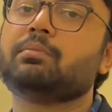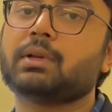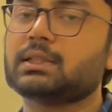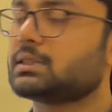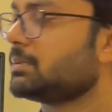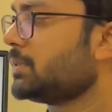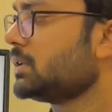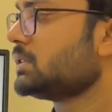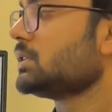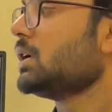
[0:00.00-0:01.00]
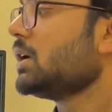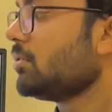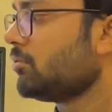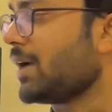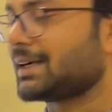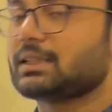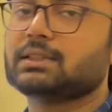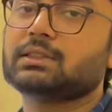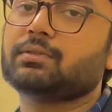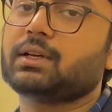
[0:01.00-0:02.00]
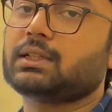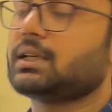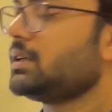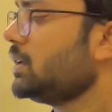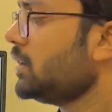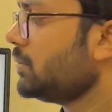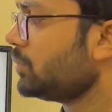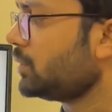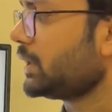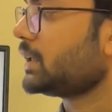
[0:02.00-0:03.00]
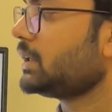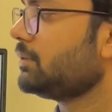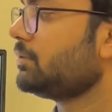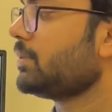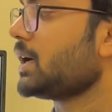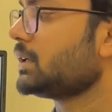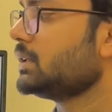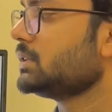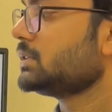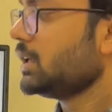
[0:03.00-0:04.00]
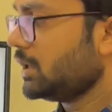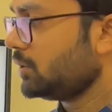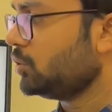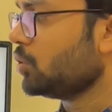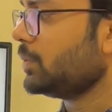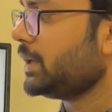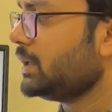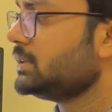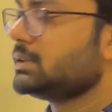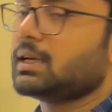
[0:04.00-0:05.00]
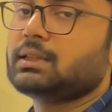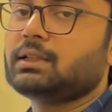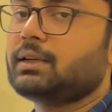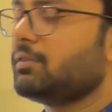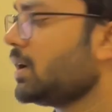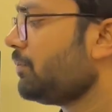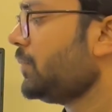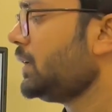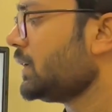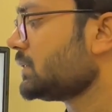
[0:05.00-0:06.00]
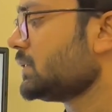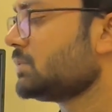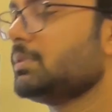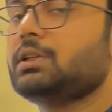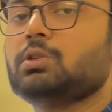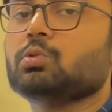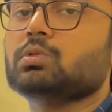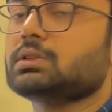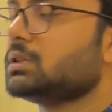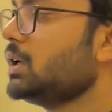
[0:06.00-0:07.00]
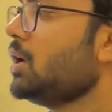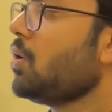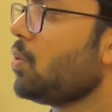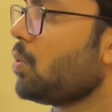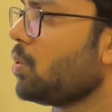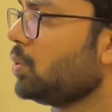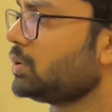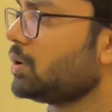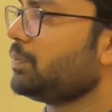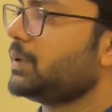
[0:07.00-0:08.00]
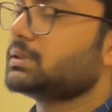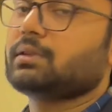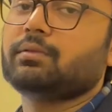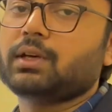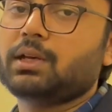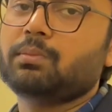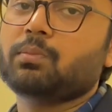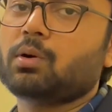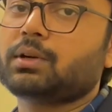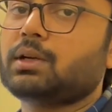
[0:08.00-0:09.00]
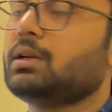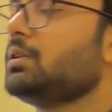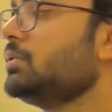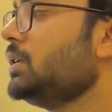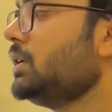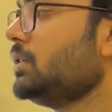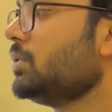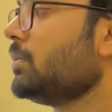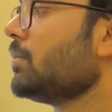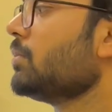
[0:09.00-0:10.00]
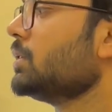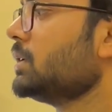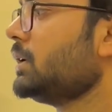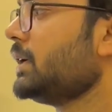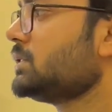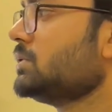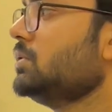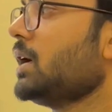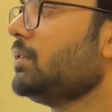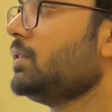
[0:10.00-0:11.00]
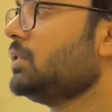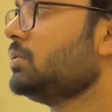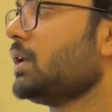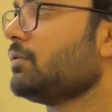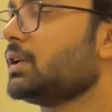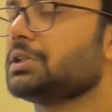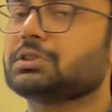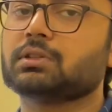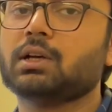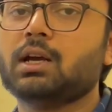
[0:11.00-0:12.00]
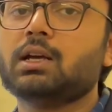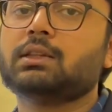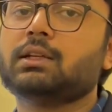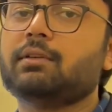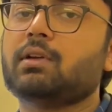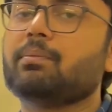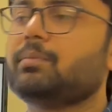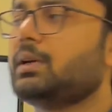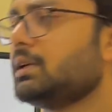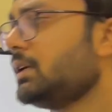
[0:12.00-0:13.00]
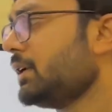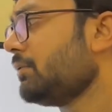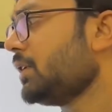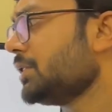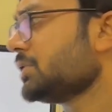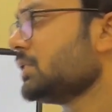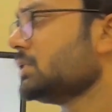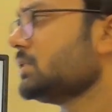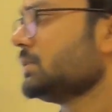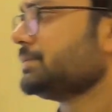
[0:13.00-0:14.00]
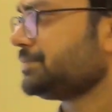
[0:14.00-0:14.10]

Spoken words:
principles, factors affecting, protective factors, domains, and the development assessment tools. All topics are very important. You need to remember. Let's dive into definition. The developmental definition is: